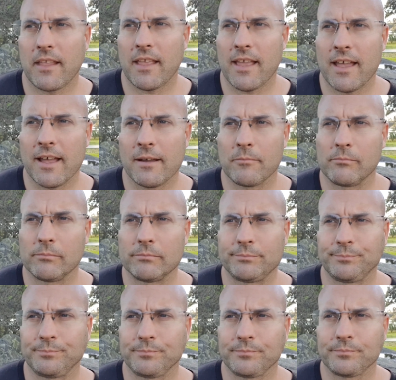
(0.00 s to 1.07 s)

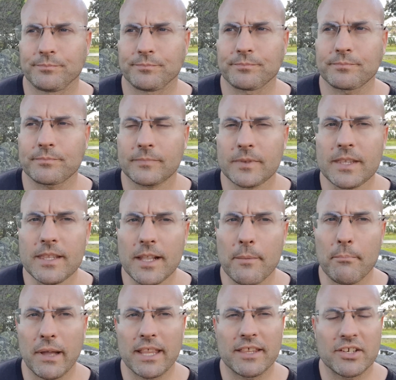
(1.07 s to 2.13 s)

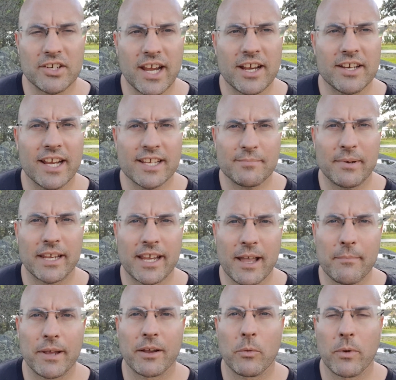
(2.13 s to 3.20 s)
But the change has been
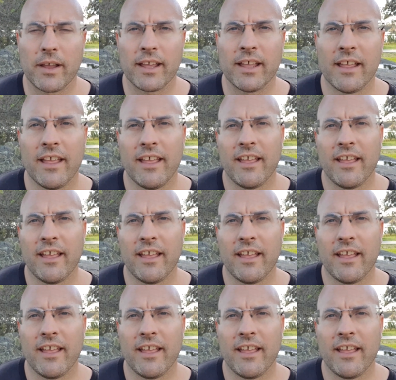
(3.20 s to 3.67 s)
coming where,